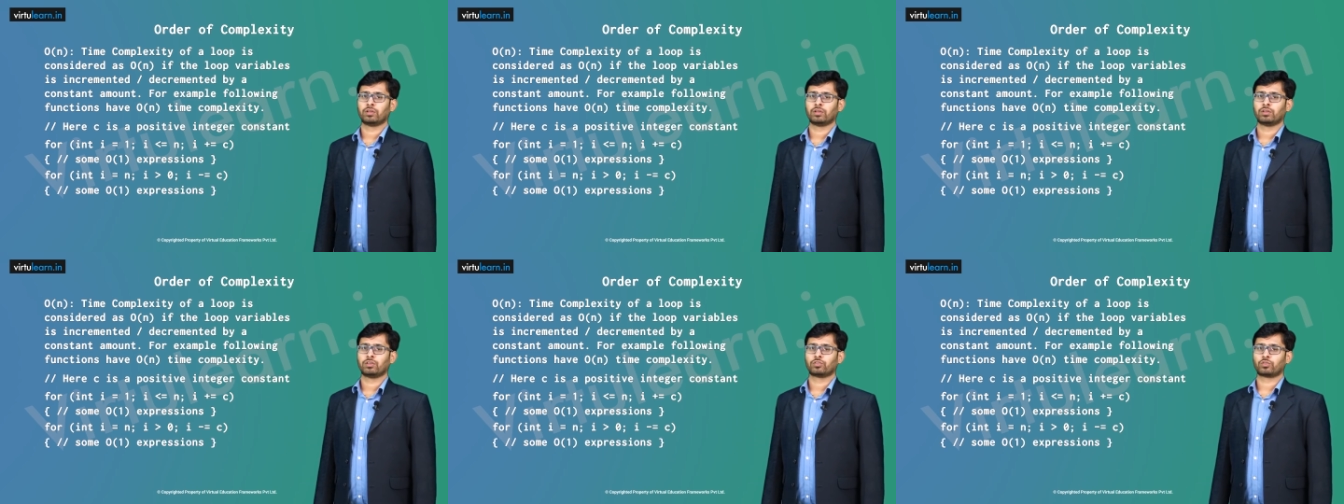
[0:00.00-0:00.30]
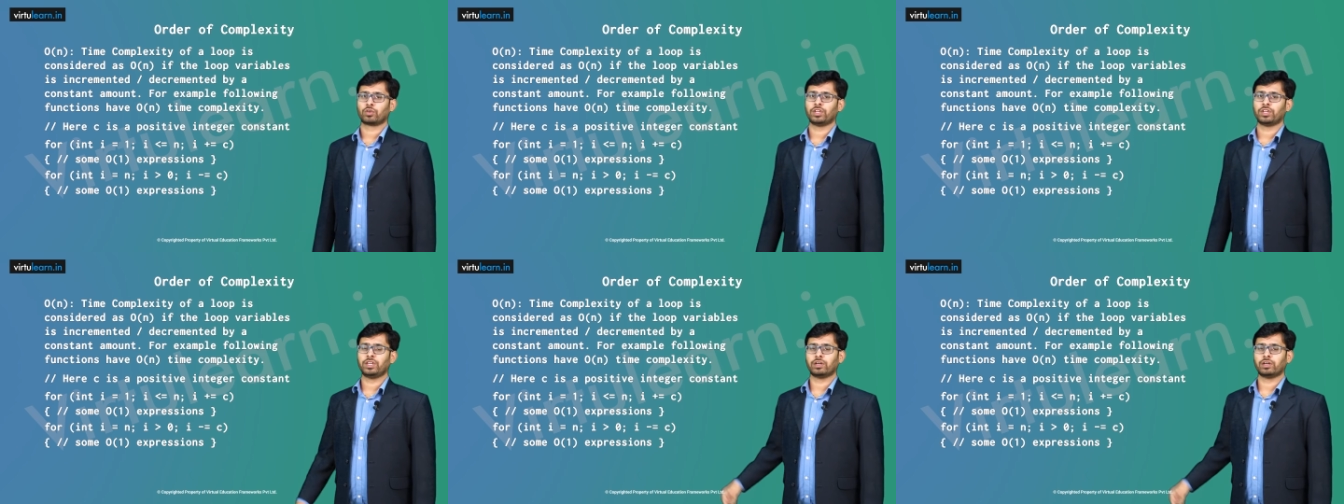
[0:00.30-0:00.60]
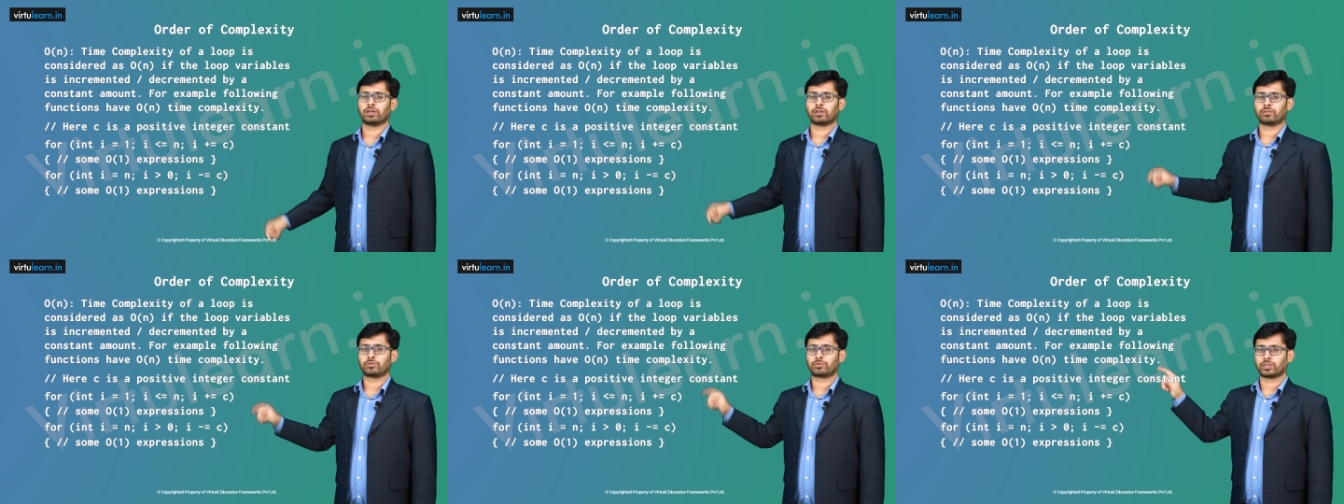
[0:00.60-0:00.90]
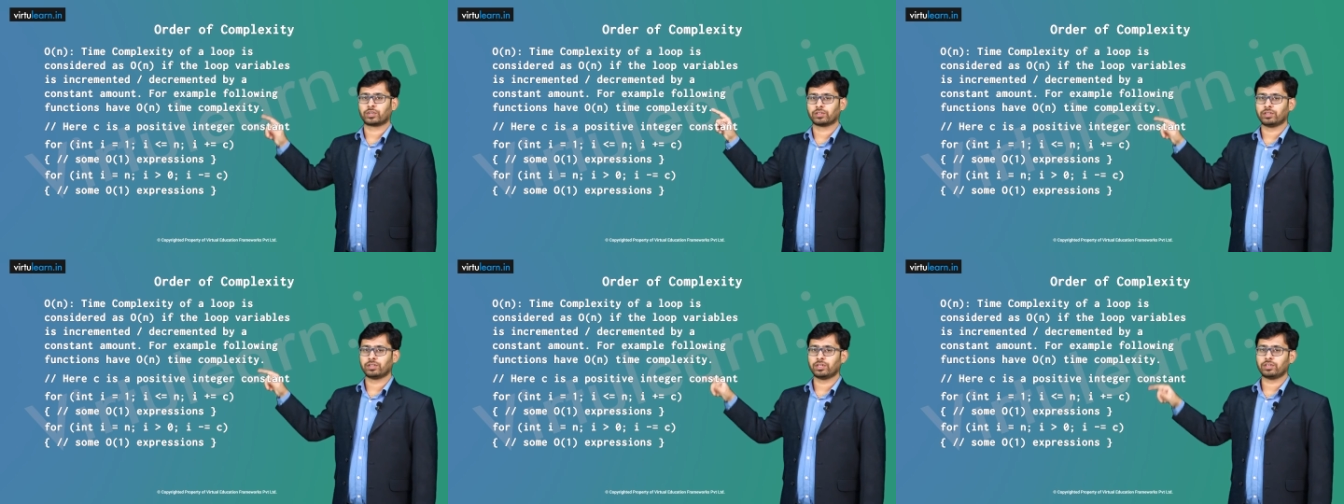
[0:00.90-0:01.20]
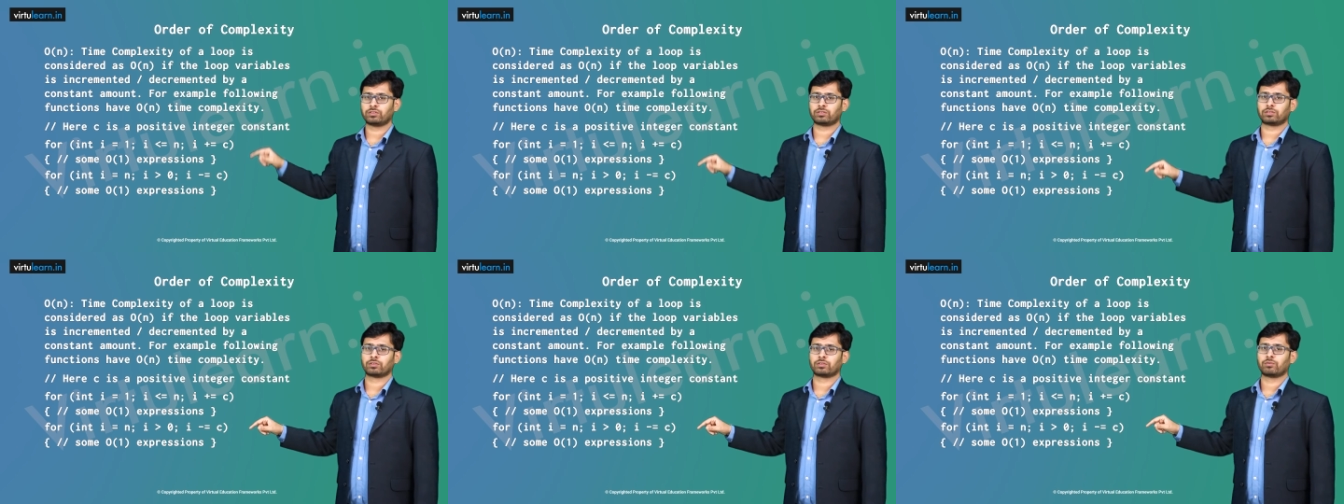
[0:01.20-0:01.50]
So here for
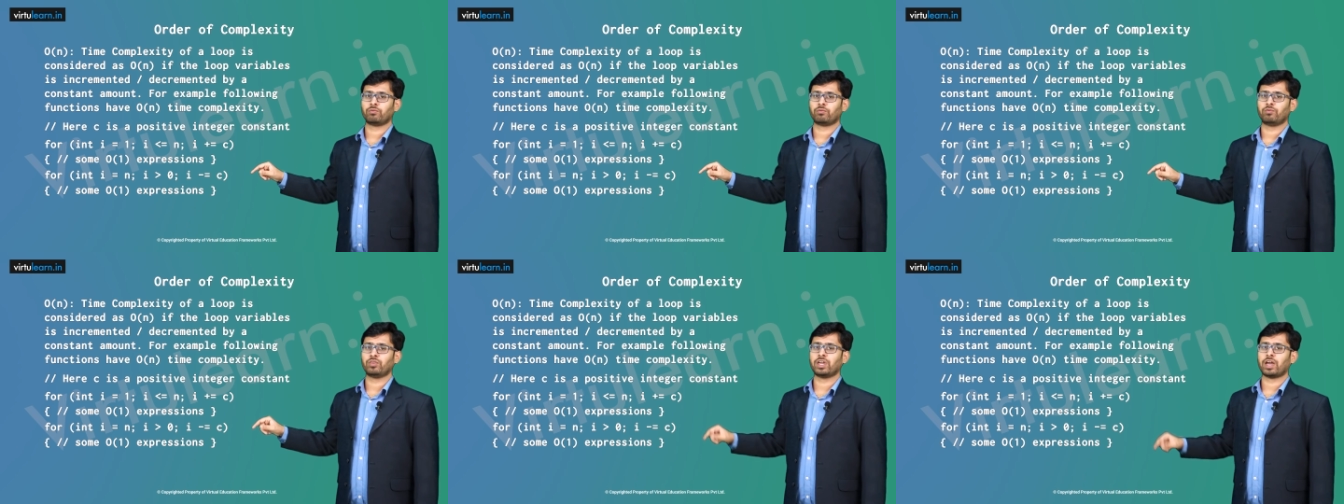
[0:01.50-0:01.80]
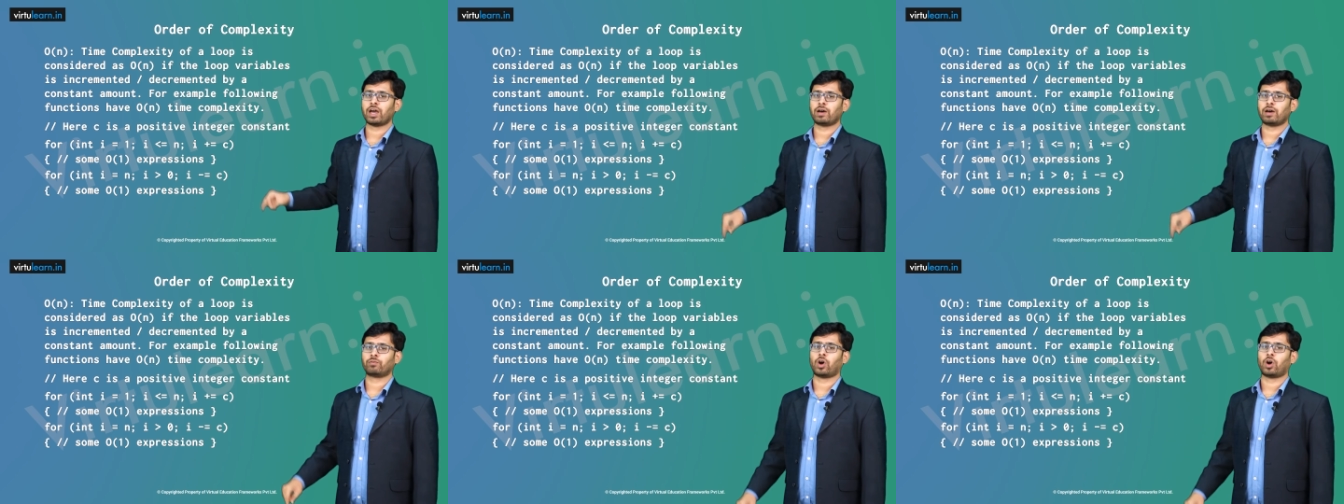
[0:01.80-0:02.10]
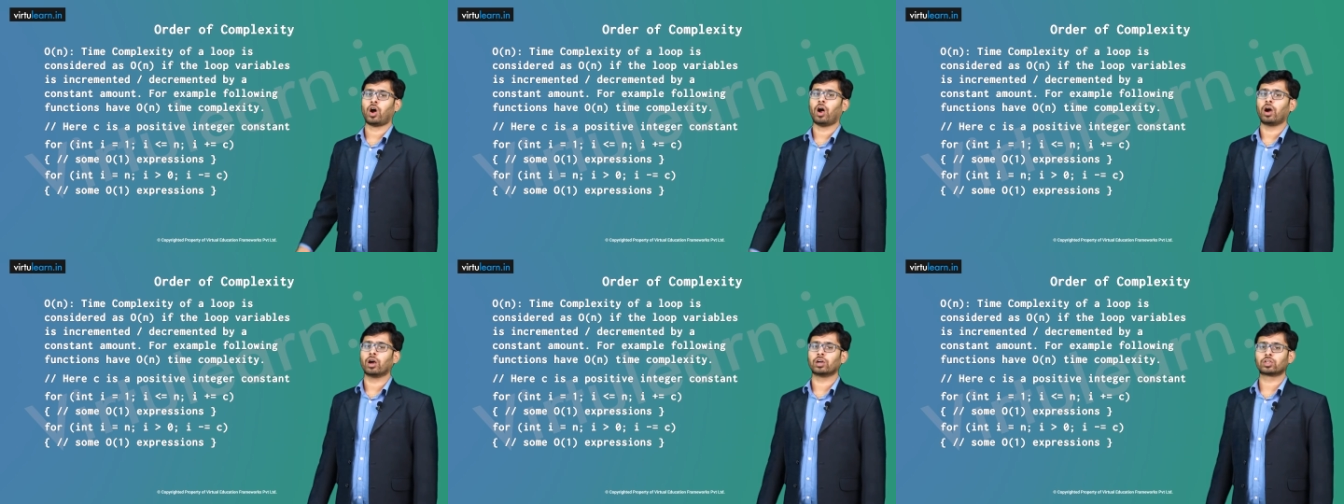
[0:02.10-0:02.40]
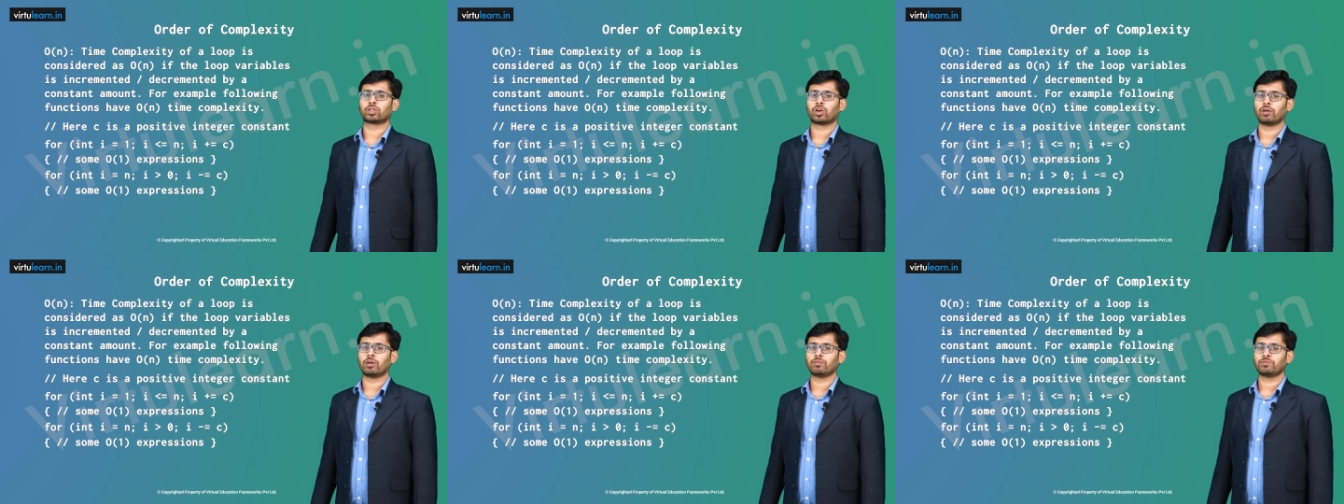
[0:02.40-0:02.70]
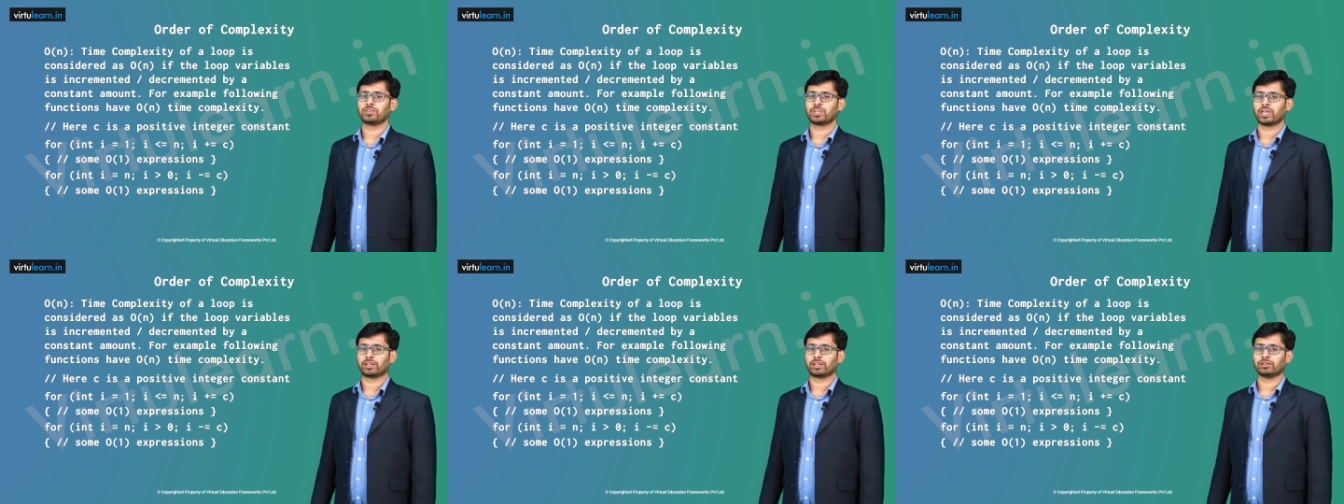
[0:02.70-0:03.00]
this we have order of
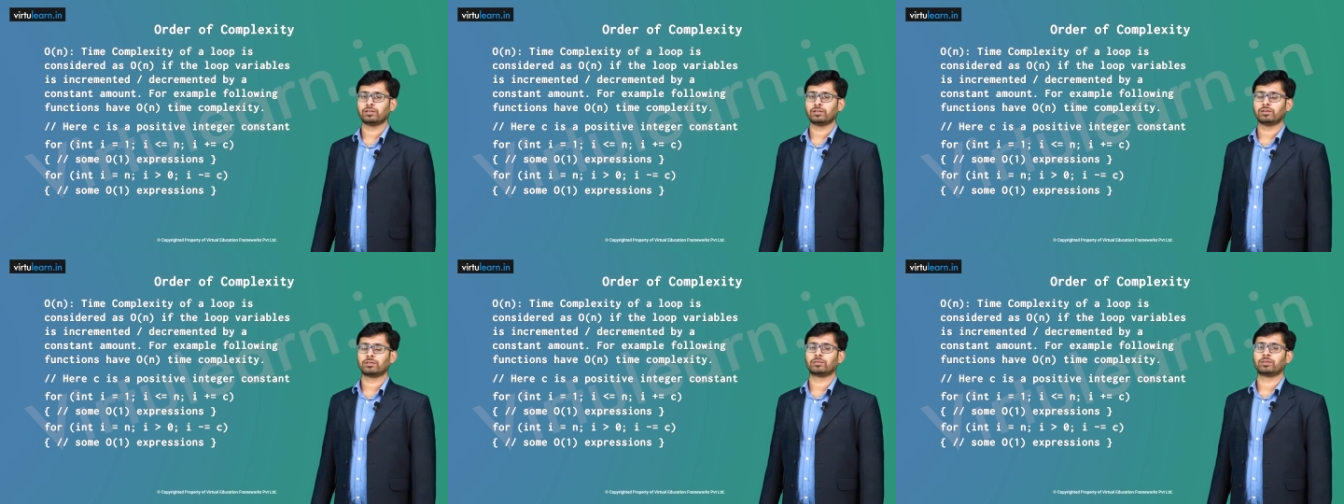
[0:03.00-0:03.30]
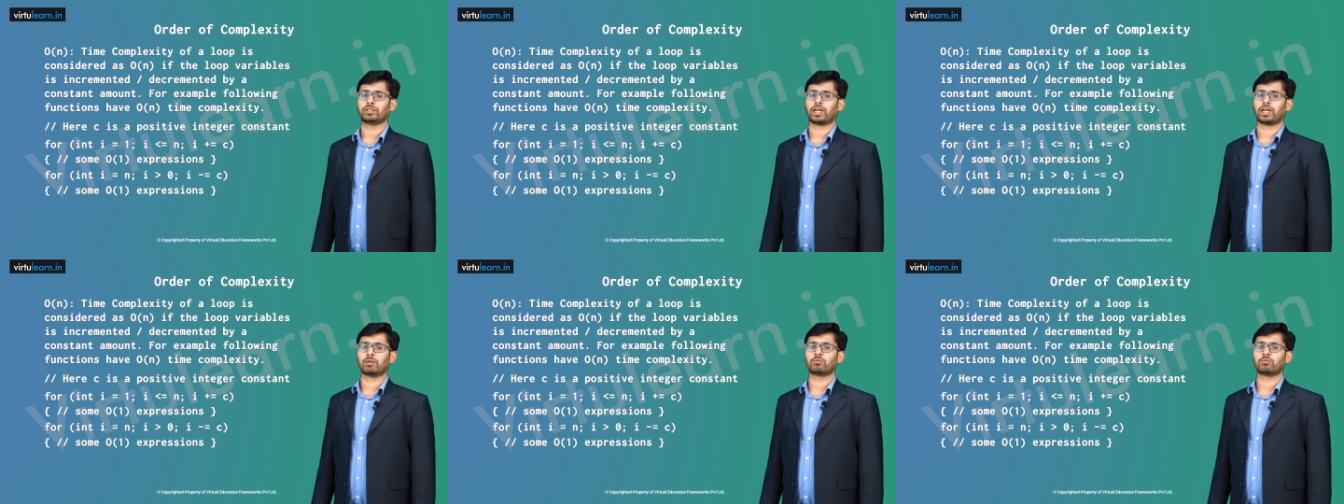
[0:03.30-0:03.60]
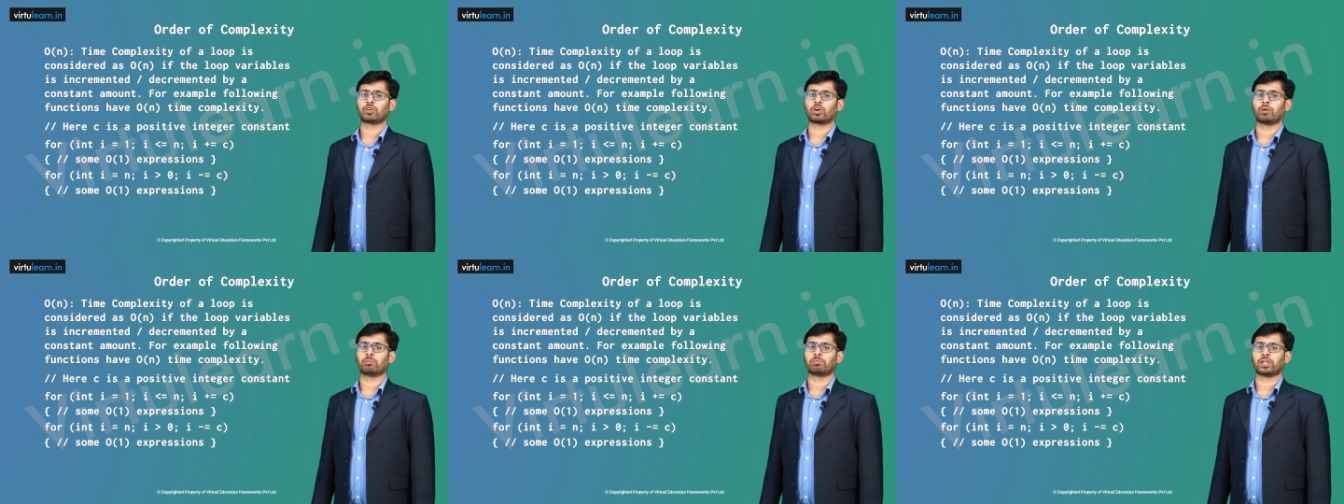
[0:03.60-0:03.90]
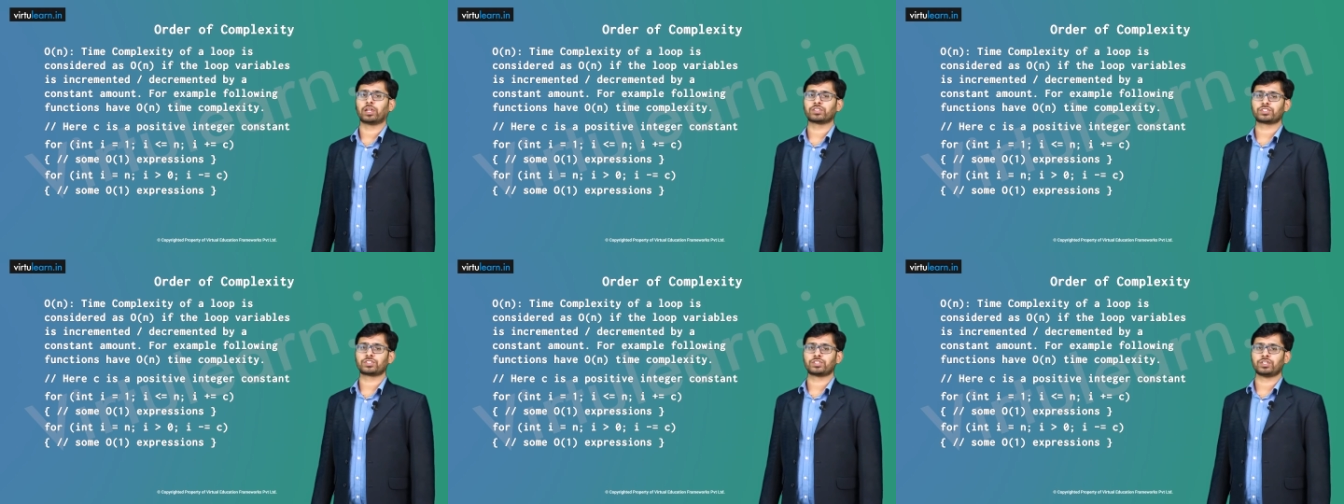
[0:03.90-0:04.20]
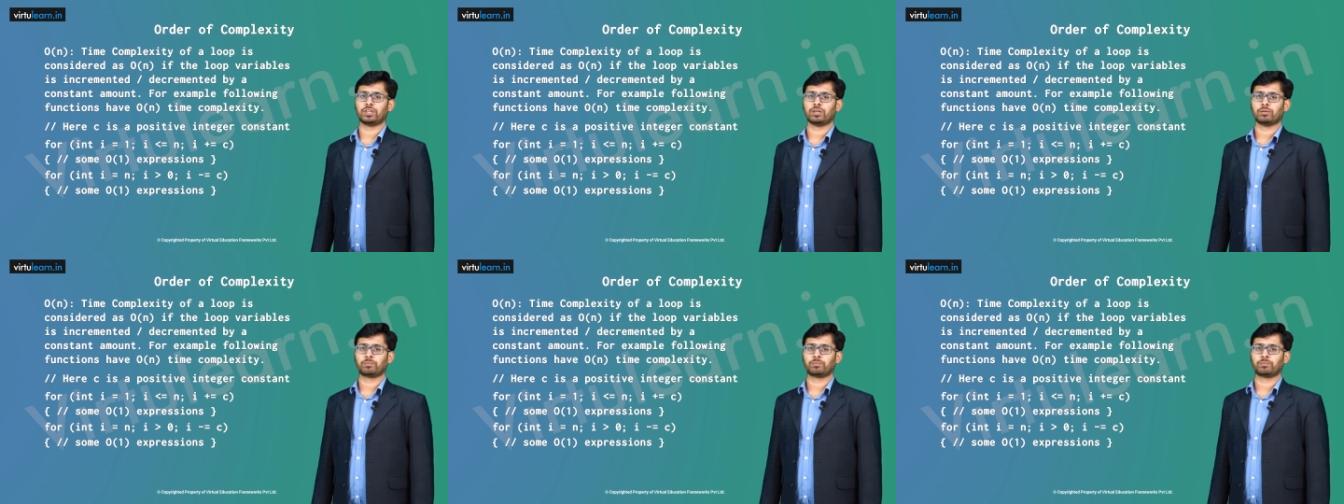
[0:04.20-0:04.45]
n time complexity.